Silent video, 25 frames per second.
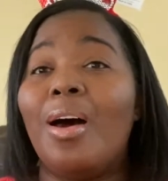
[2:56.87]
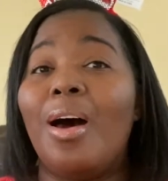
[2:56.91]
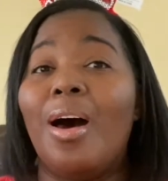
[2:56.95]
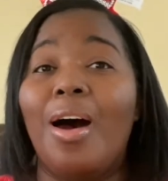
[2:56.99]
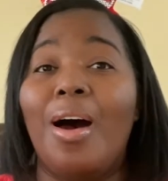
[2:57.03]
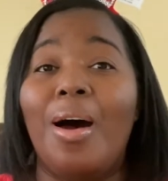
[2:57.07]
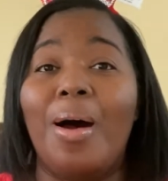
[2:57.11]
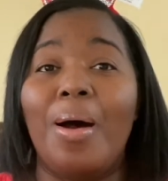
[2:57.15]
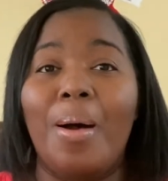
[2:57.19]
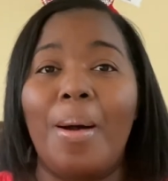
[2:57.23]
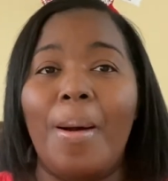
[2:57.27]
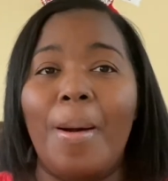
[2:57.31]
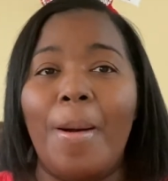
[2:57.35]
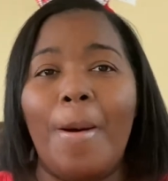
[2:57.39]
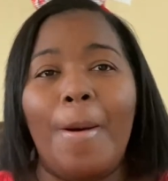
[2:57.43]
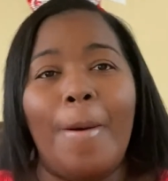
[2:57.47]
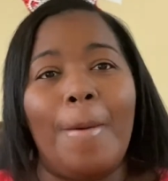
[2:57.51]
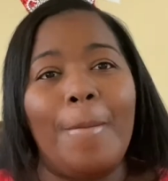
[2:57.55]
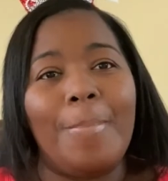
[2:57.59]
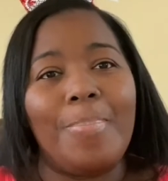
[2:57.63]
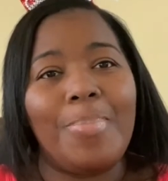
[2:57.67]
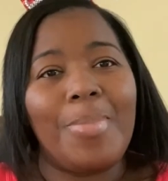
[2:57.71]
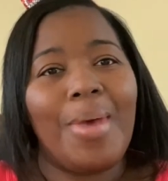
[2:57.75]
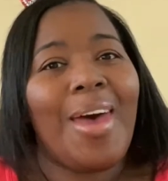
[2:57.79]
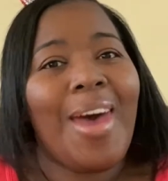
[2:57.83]

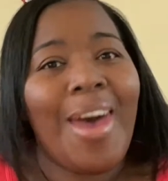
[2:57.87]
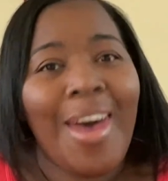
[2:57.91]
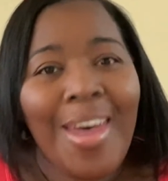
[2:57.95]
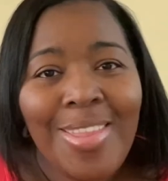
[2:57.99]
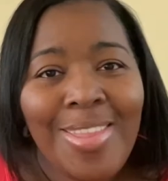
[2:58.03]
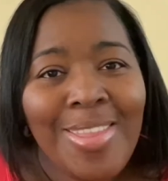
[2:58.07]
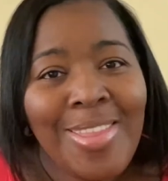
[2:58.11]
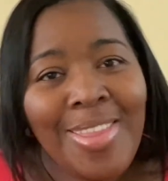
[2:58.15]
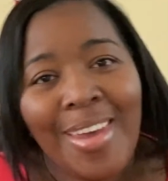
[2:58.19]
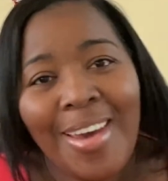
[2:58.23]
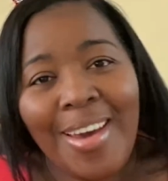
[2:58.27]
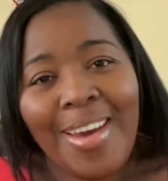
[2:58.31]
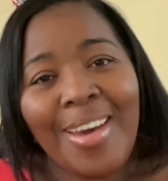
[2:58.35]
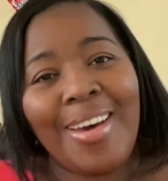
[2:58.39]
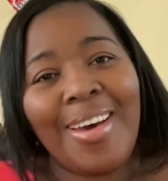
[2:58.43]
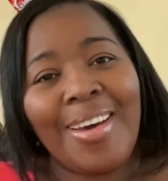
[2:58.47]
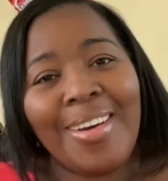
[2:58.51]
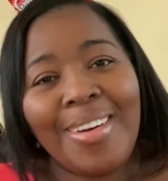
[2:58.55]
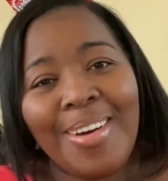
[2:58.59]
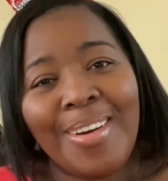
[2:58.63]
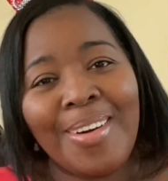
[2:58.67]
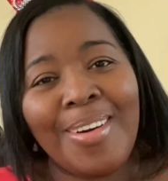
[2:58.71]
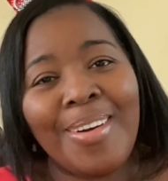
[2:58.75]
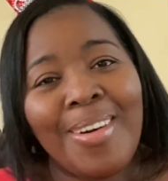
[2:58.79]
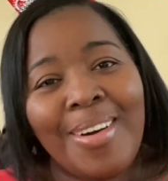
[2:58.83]
Um, Edna,
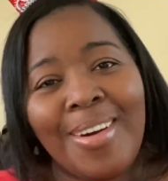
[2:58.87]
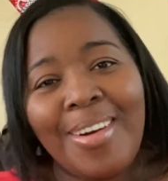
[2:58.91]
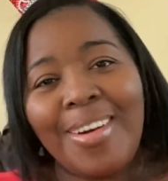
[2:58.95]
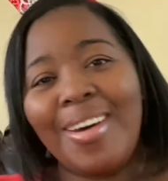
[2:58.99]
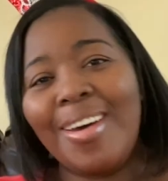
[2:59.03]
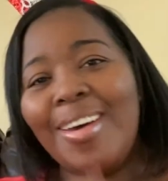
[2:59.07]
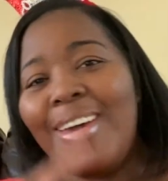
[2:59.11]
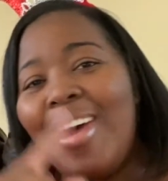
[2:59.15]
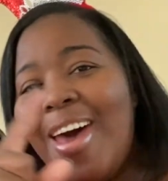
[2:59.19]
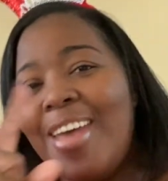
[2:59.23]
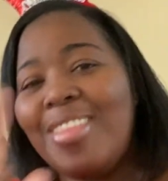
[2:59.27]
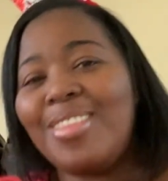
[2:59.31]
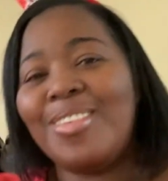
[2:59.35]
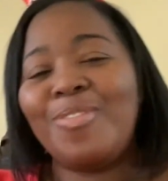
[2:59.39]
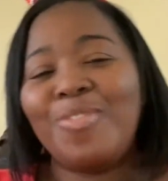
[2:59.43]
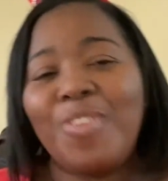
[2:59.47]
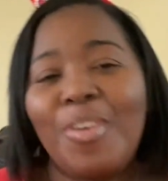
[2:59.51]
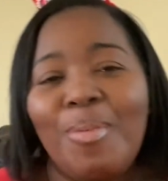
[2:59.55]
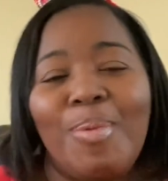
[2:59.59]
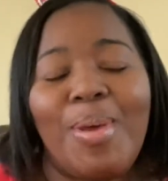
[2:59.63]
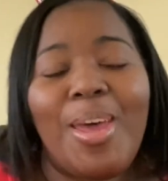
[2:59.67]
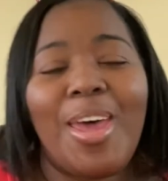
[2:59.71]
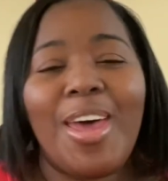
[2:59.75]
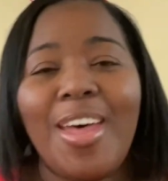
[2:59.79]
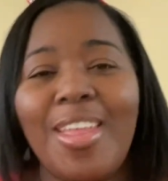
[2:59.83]
girl, Edna from
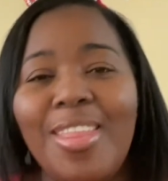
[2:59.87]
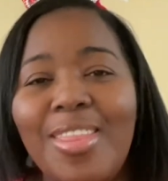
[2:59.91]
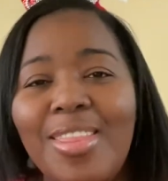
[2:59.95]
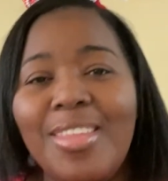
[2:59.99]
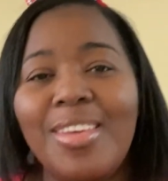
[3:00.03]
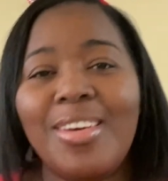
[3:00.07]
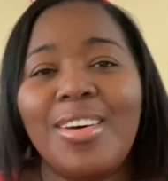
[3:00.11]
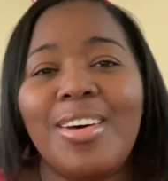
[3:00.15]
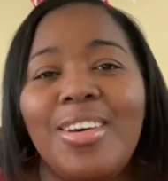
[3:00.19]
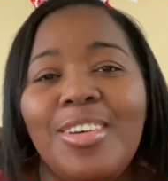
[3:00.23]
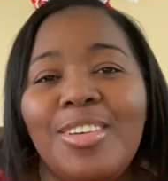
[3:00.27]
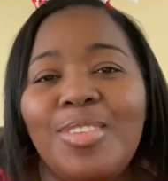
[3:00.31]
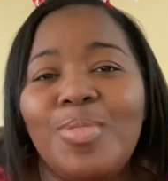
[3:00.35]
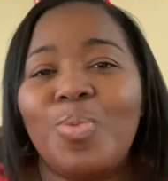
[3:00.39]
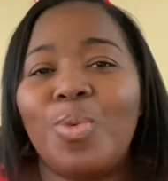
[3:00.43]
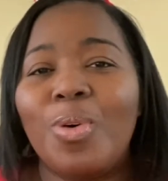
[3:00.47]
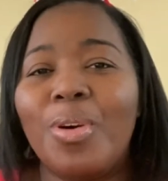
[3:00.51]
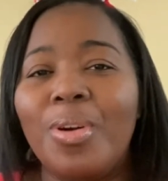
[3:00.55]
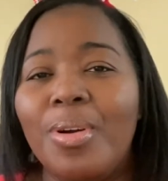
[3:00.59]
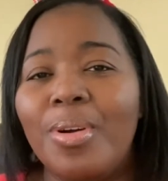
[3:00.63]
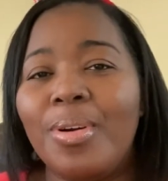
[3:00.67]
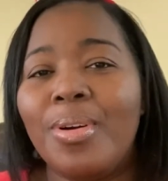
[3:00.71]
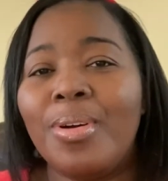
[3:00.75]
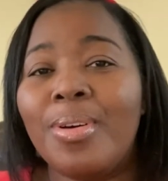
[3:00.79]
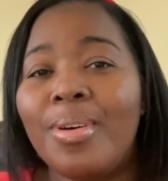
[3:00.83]
Edna's
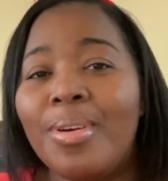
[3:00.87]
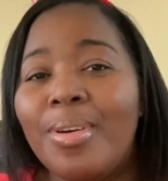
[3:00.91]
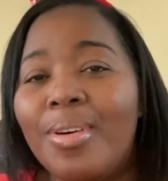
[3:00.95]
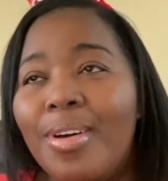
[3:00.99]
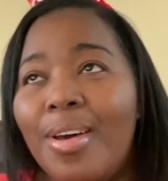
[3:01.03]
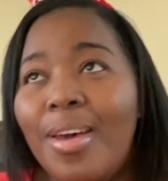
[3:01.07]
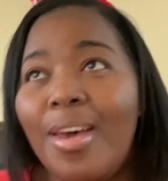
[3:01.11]
world,